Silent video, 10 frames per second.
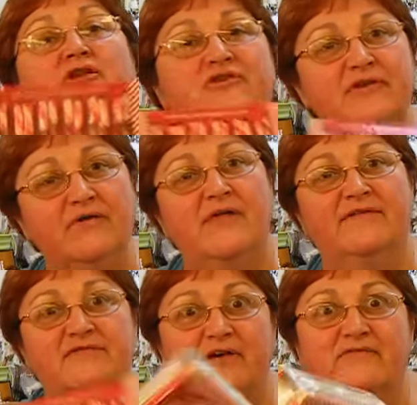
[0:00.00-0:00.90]
Do you know
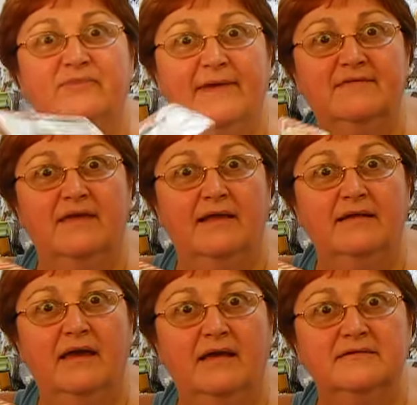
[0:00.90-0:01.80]
Lifesavers makes
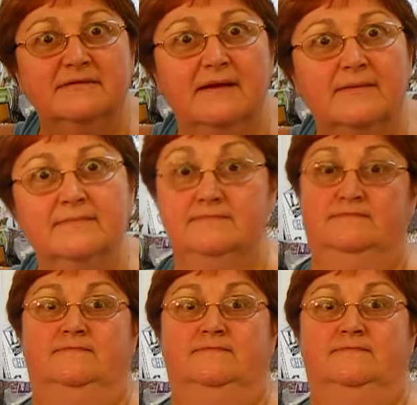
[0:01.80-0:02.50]
candy canes now?